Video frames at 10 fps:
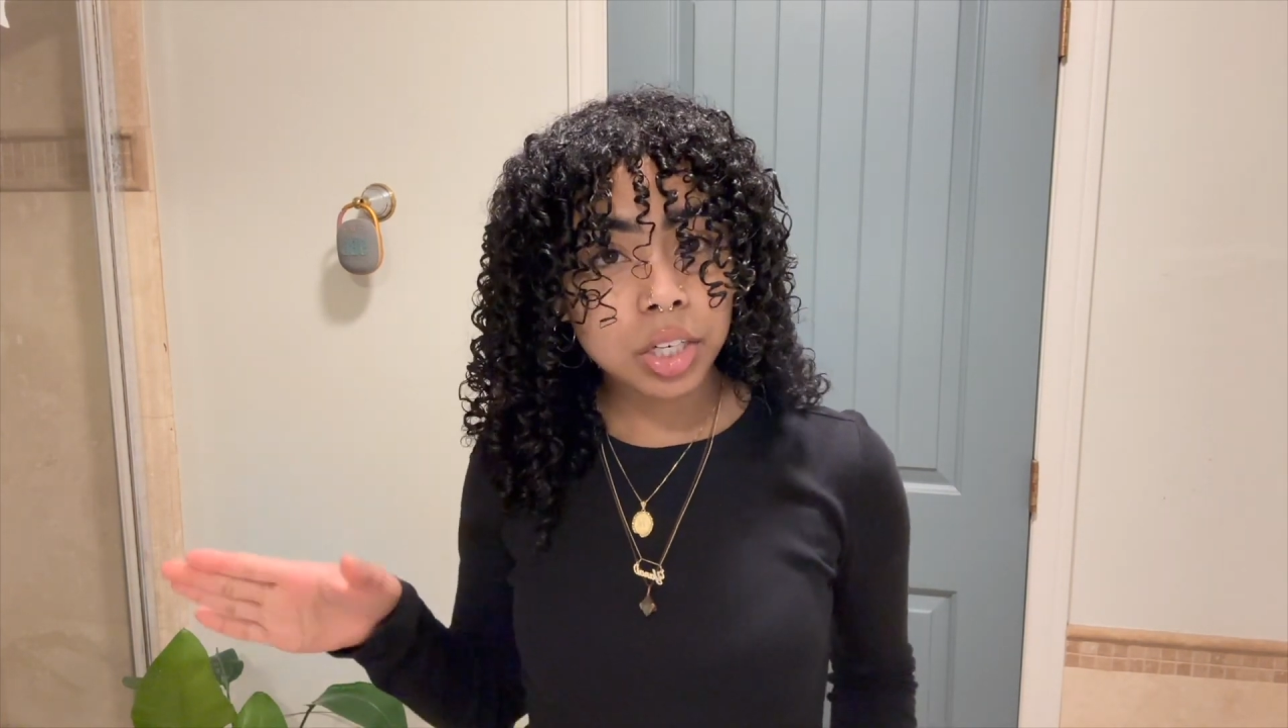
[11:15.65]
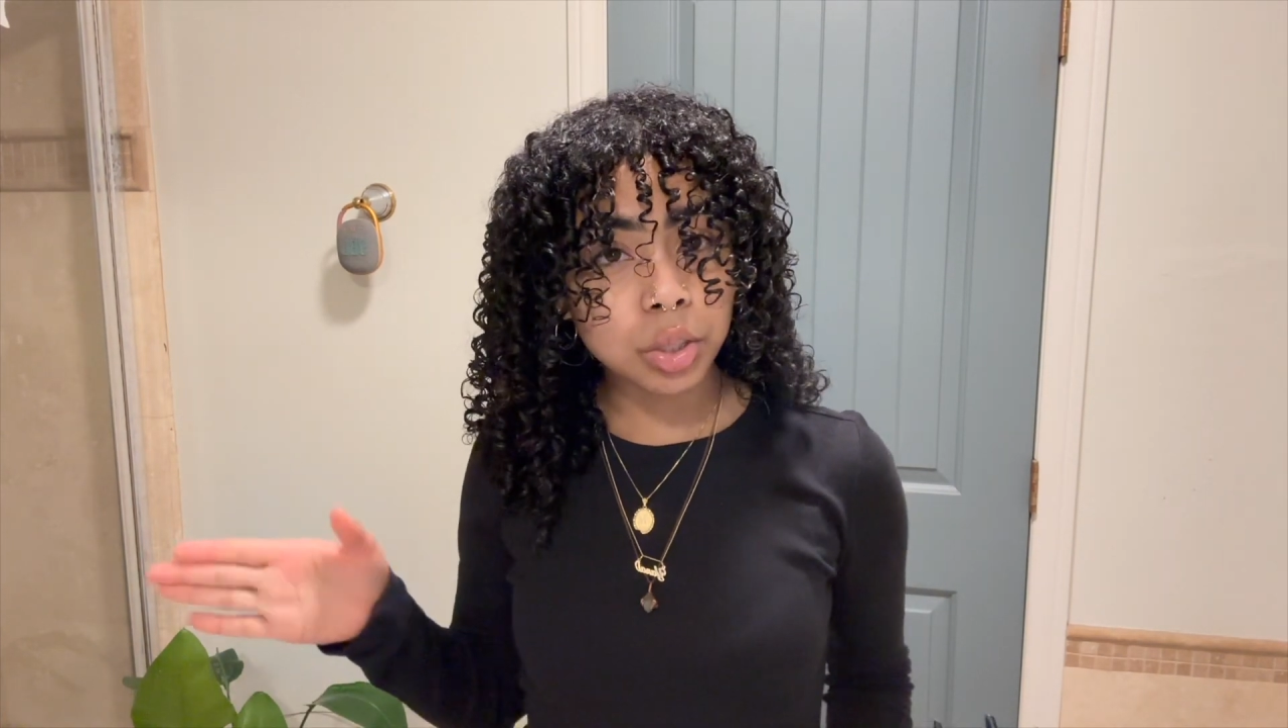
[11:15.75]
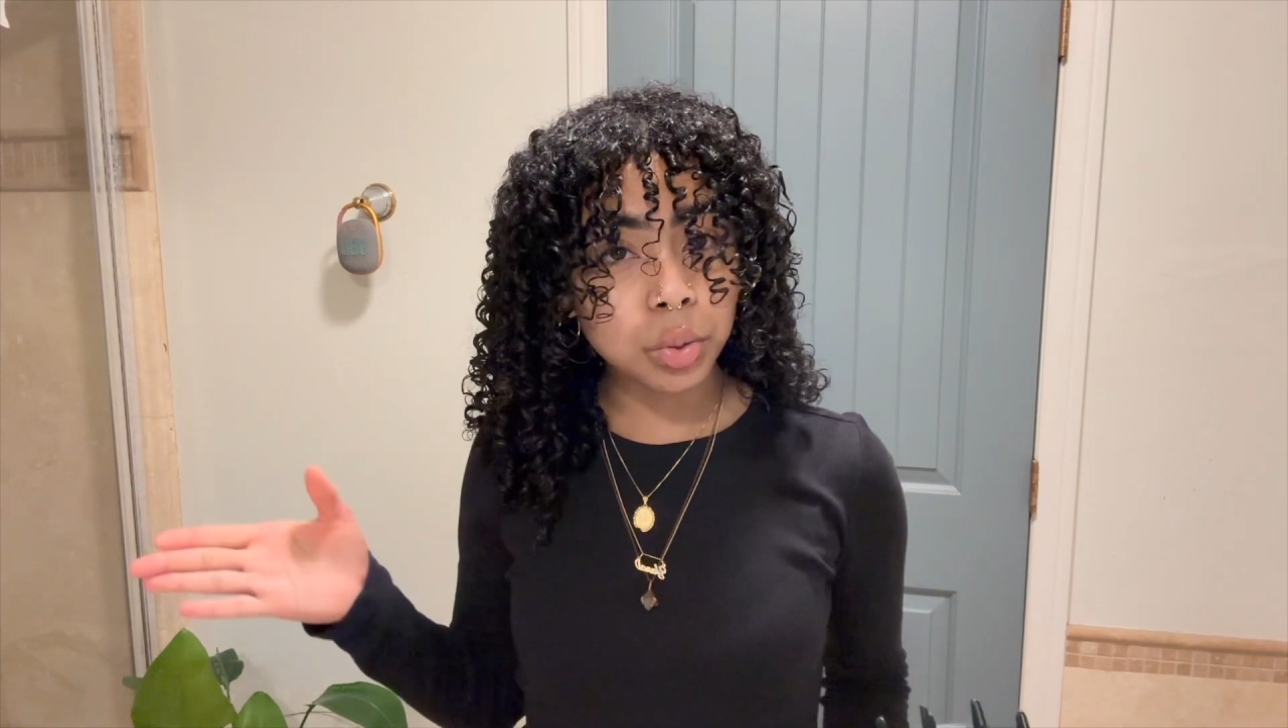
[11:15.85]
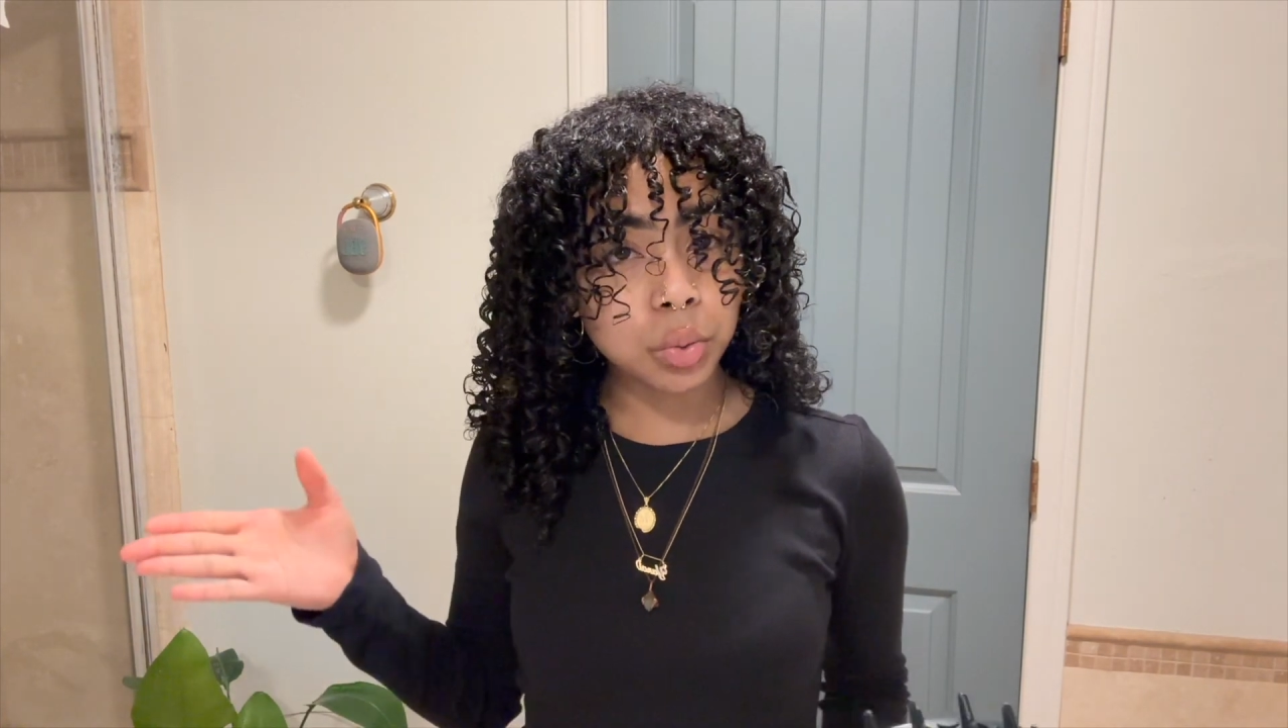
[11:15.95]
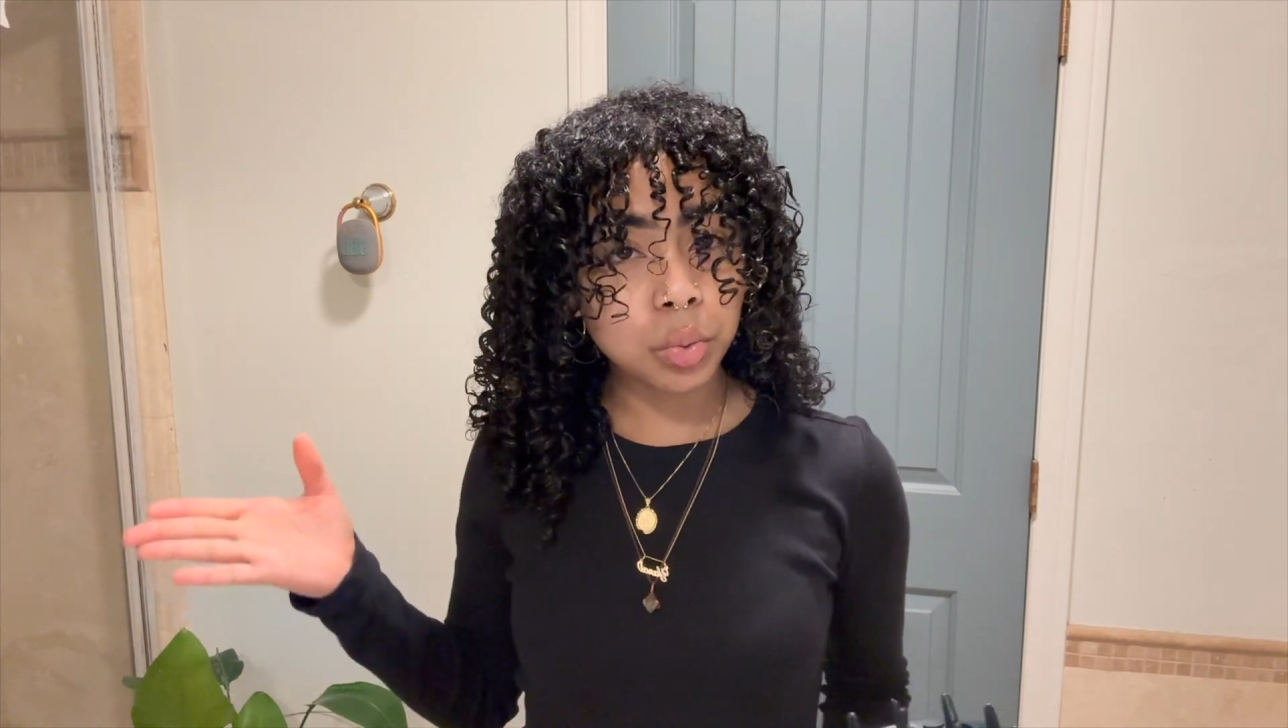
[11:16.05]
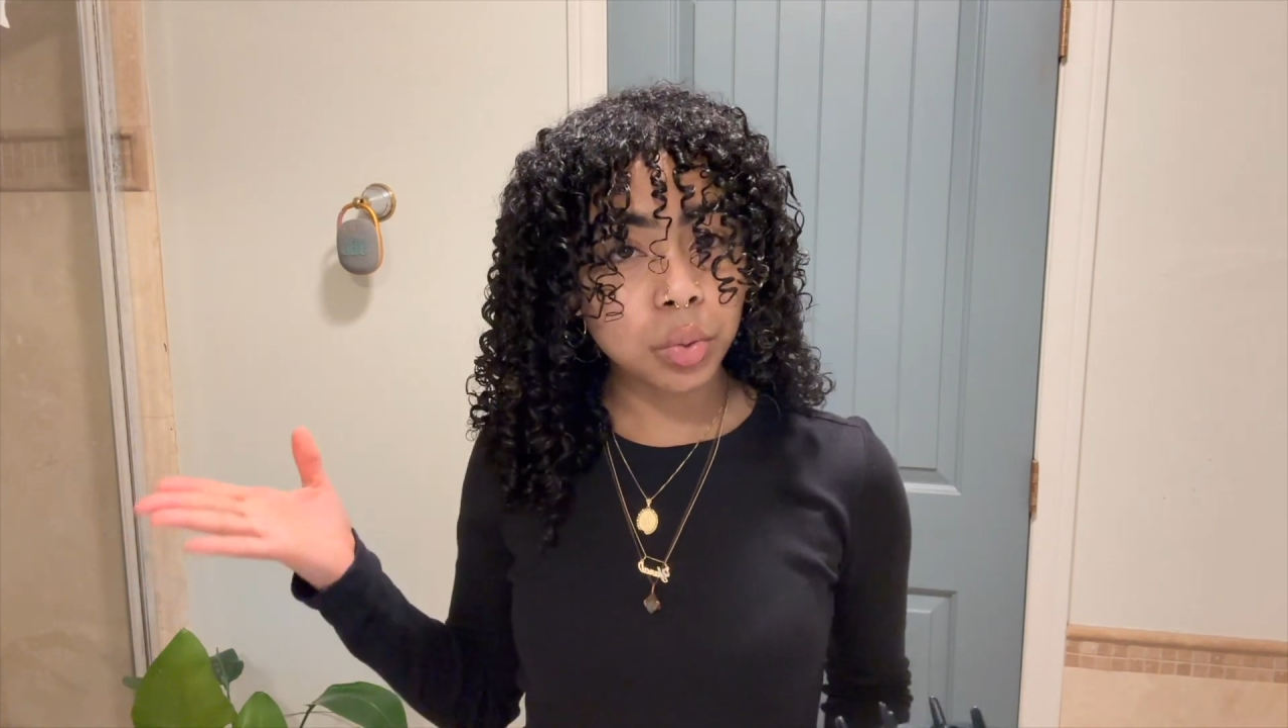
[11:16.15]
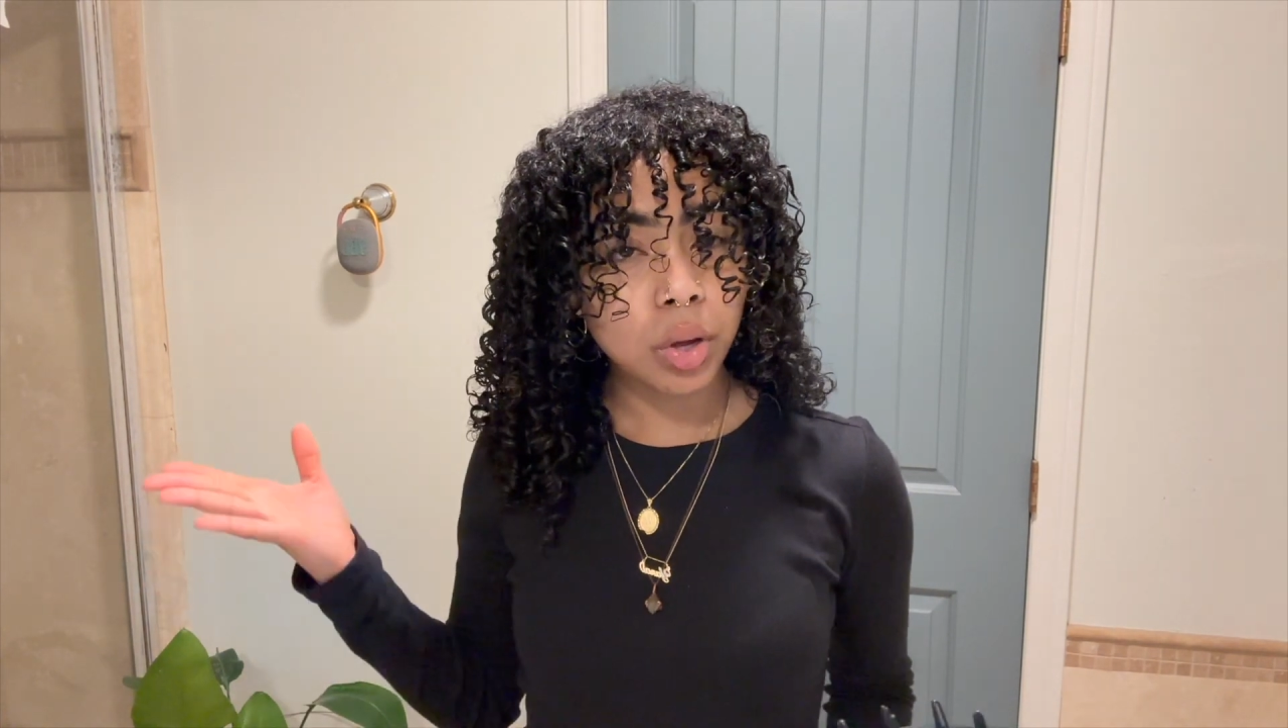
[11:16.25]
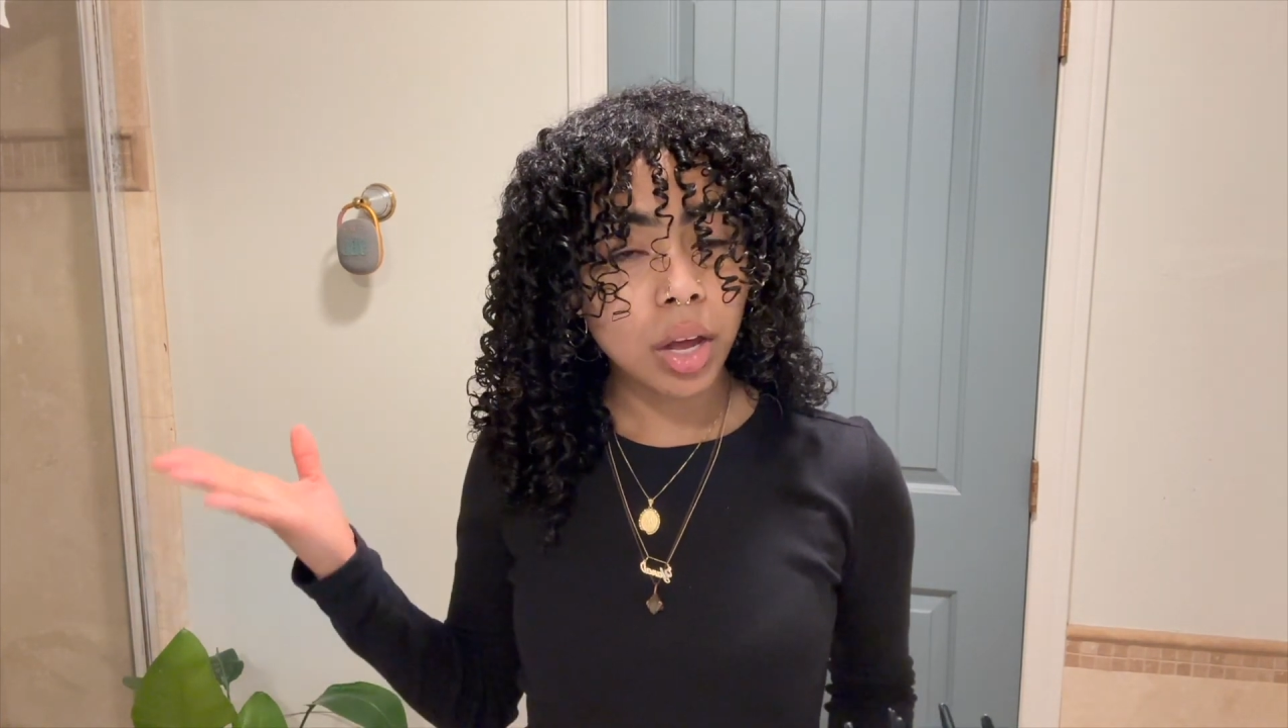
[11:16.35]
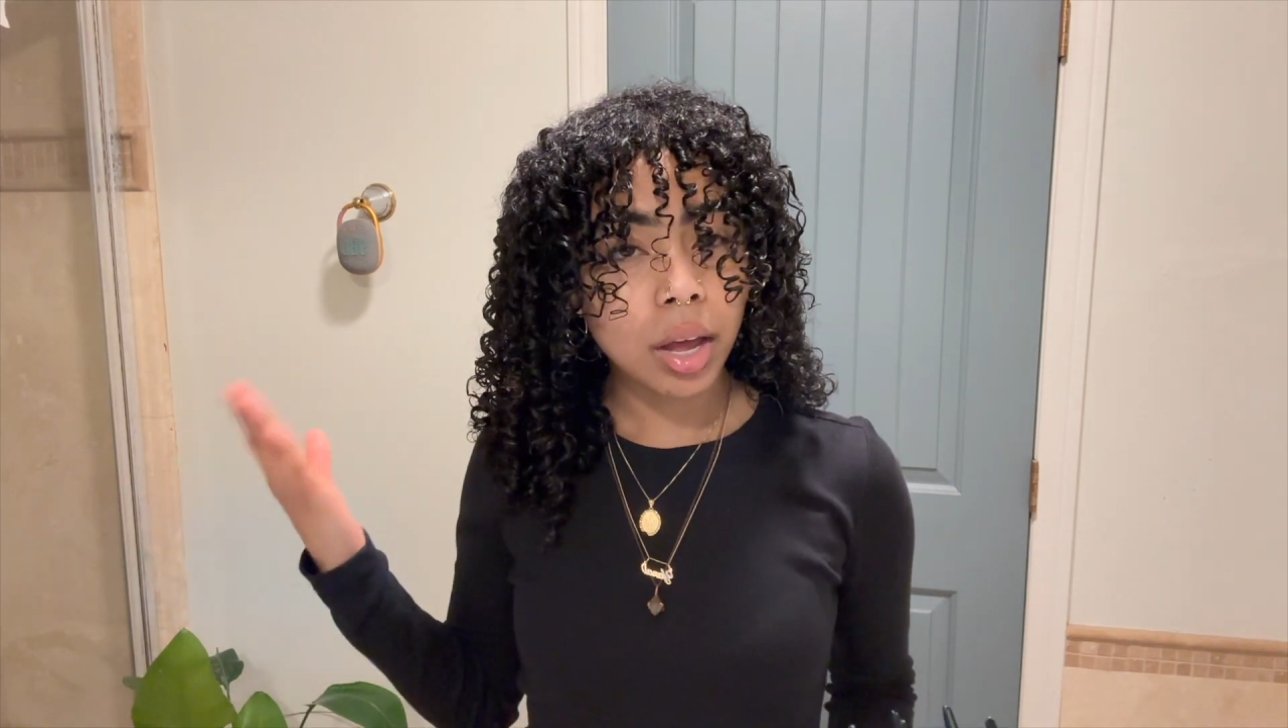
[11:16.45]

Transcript: do